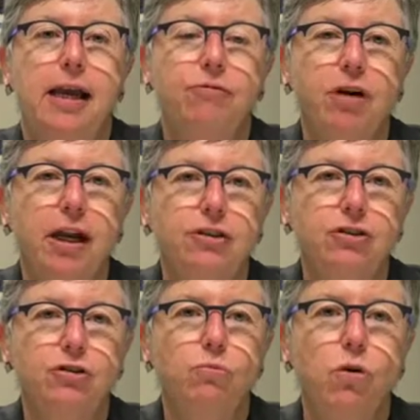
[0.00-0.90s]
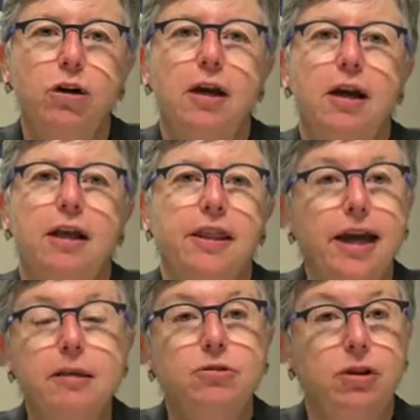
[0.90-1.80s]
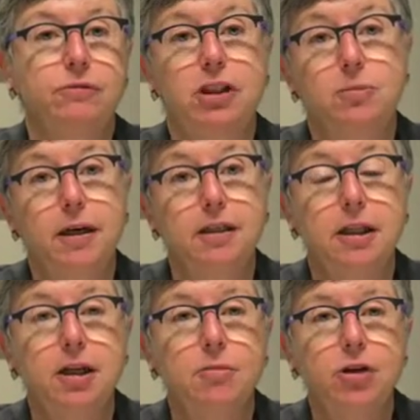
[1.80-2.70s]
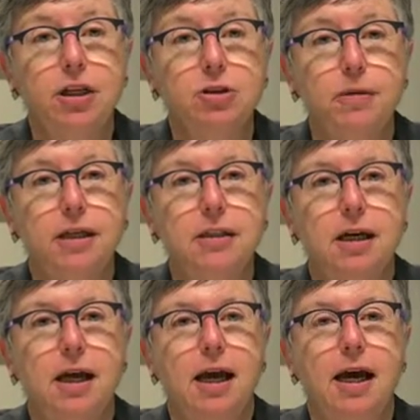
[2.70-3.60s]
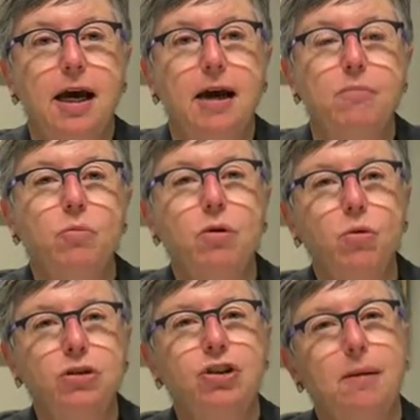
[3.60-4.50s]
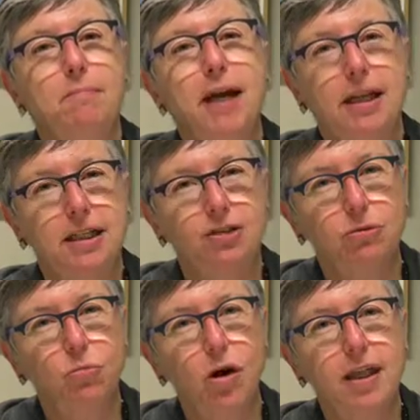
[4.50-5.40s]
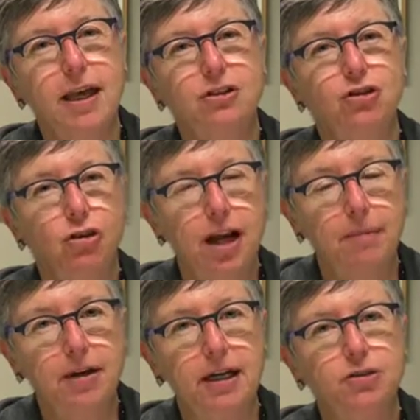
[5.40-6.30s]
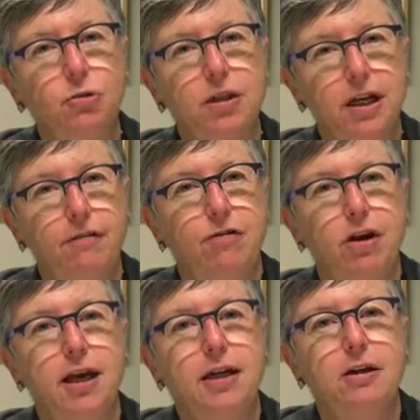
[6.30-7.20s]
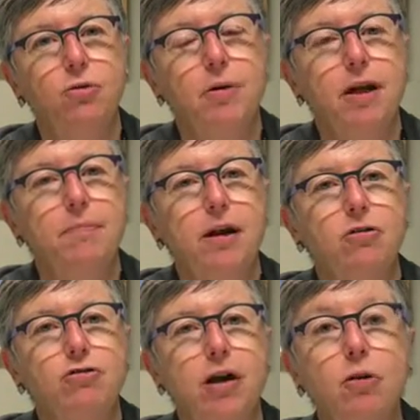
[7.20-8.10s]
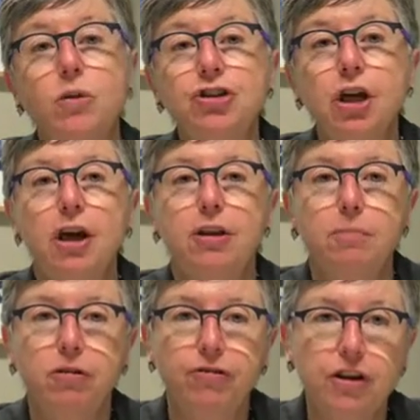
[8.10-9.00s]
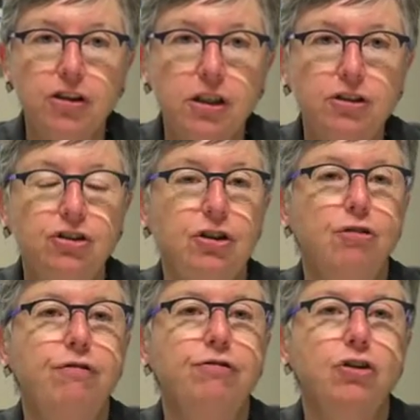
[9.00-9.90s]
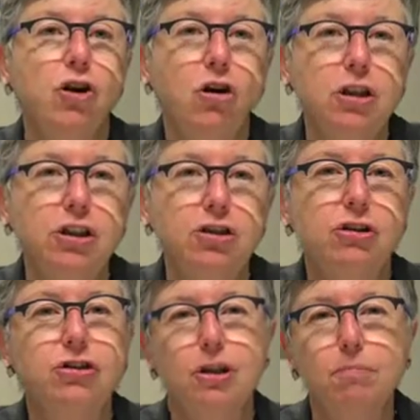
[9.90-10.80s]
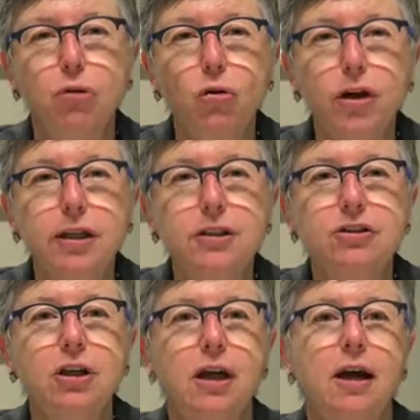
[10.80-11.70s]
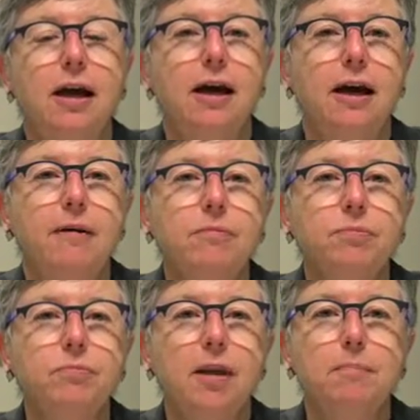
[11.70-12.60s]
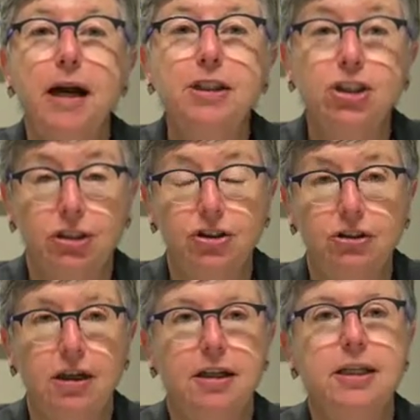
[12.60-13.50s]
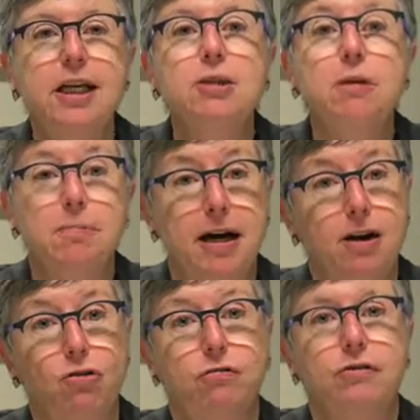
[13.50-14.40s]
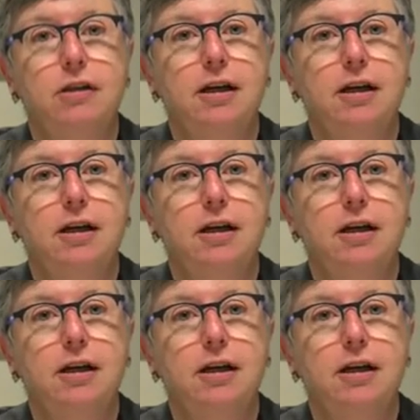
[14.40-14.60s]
in relation to what they themselves expect and the community expect. But we want some mechanism where that's not happening to identify that and help get it back on track, which the profession itself, colleges, employers, patients need to be part of,